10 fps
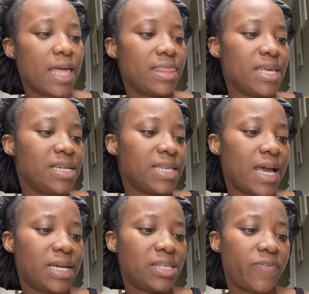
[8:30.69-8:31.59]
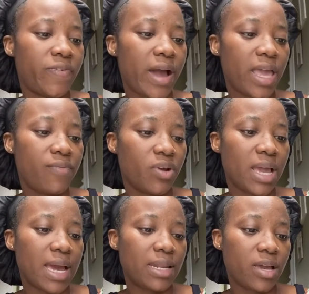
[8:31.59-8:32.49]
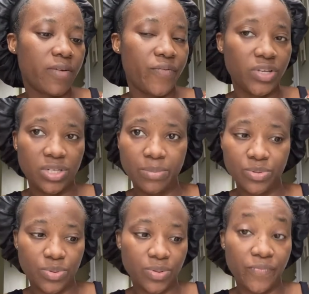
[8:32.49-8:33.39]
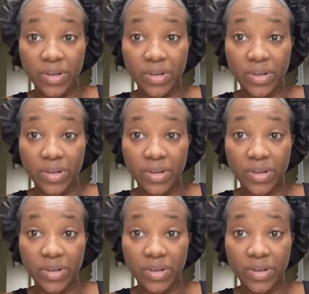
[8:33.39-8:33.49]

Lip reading: And this has five organic vegetables.